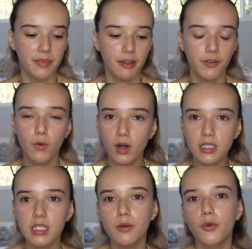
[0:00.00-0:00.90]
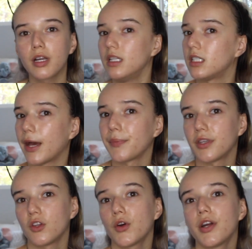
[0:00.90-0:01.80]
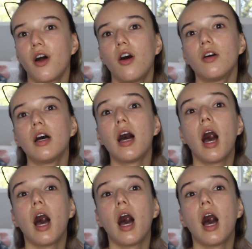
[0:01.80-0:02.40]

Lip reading: If you want to see a more in-depth tutorial,